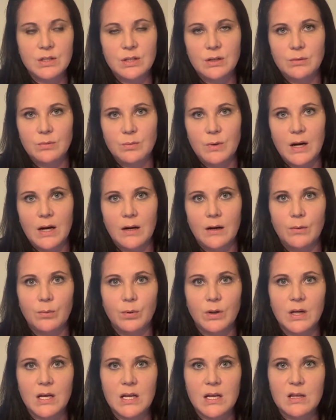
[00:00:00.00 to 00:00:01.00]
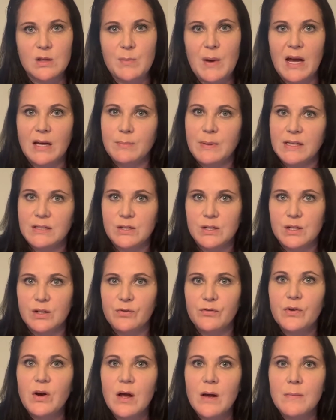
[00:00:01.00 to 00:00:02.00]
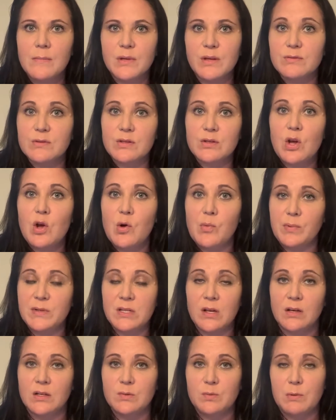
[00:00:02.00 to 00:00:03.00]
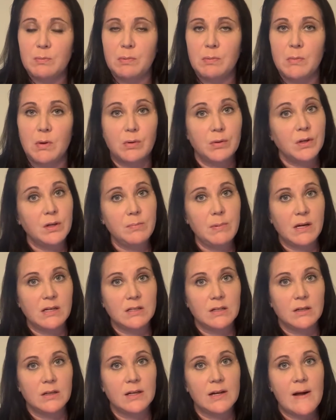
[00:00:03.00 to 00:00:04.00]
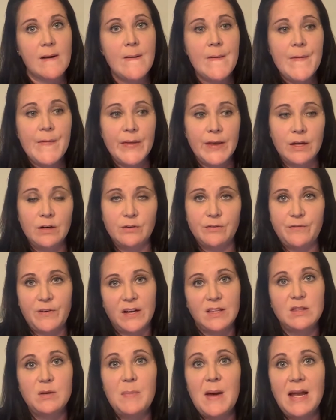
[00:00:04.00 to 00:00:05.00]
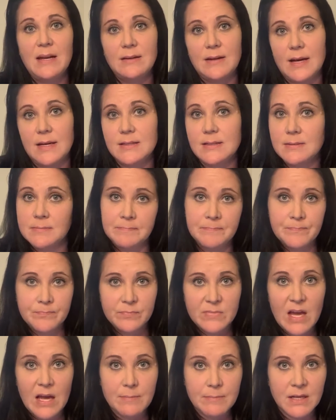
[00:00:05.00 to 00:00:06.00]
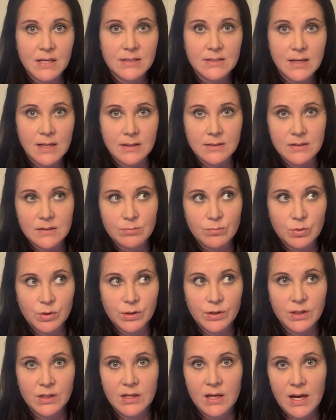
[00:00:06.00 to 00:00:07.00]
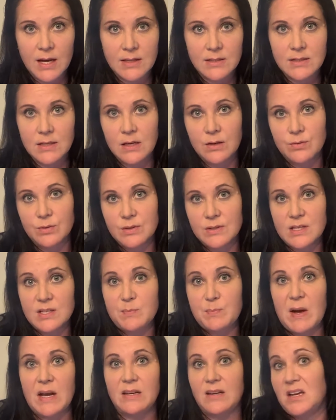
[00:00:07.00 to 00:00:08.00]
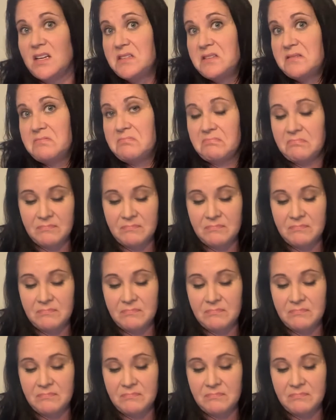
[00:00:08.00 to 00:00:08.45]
sure where we're getting the bad bacteria from, gives us hope. As long as we promote good bacteria, it'll fight the bad guys. That makes sense. More good guys equals less bad guys.